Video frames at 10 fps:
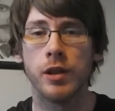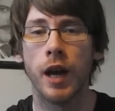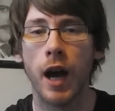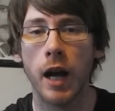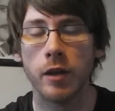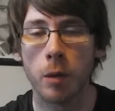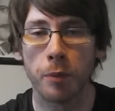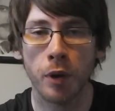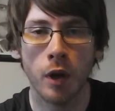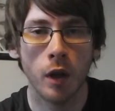that I had up
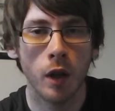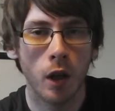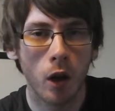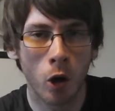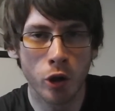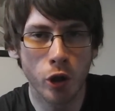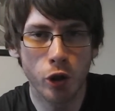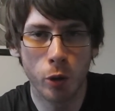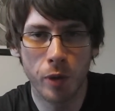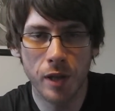on
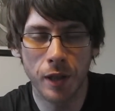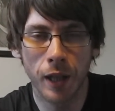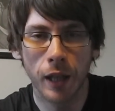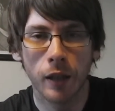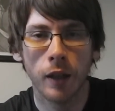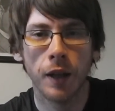YouTube recently.